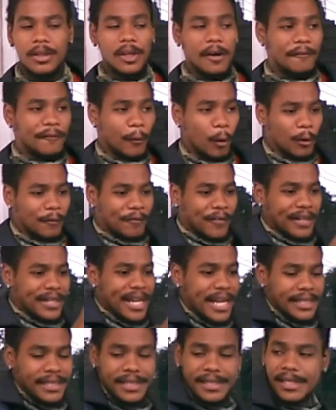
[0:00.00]
You vote for
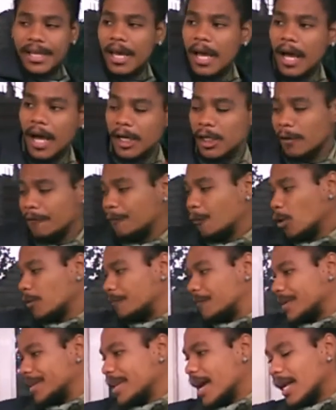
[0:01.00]
this and you
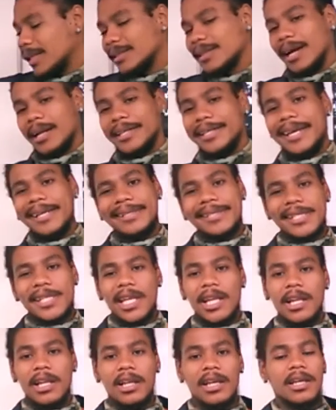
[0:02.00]
vote for that, and yet
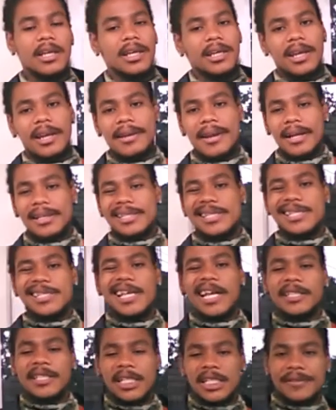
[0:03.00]
still you're not
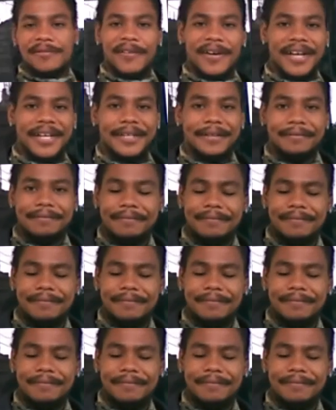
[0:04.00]
satisfied.